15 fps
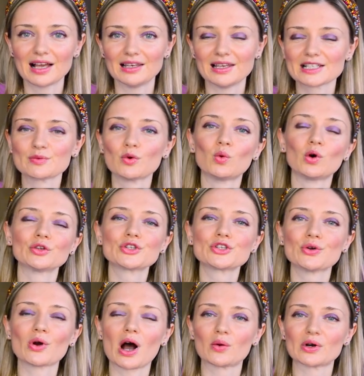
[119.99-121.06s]
Let's move on
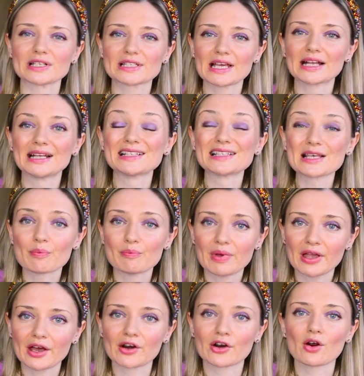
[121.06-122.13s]
to our second
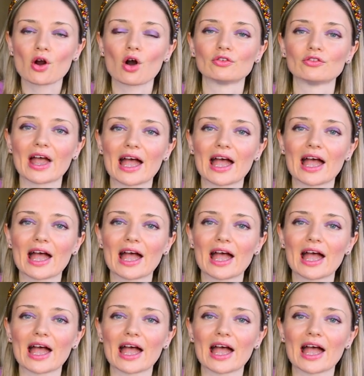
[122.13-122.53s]
pair of